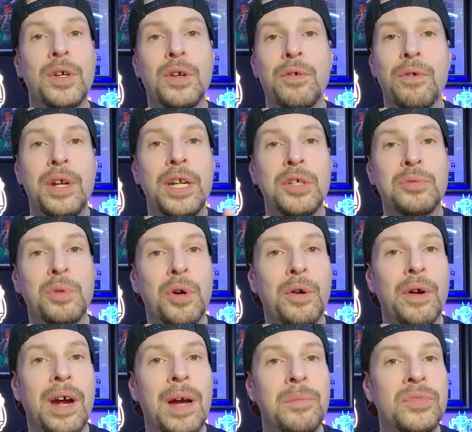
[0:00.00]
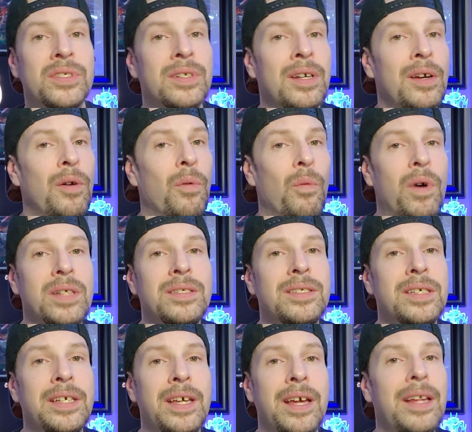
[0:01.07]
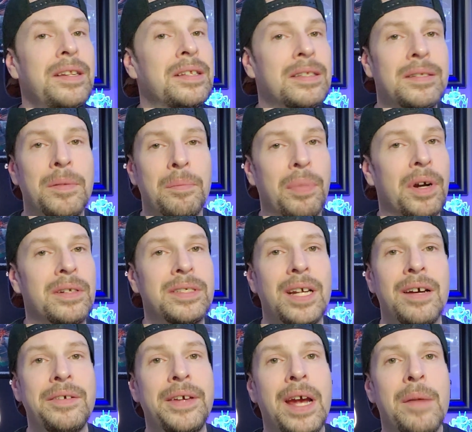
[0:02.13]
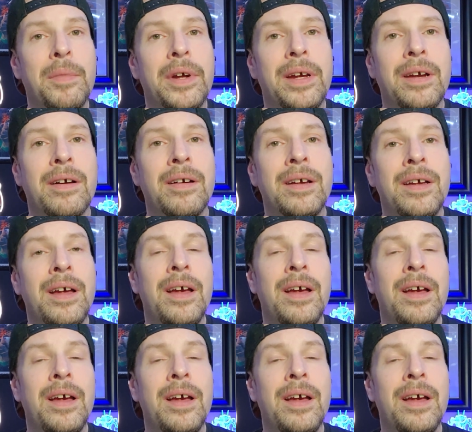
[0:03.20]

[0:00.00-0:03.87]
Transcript: Greetings, programs. Once again, Burnt Out Gamer here,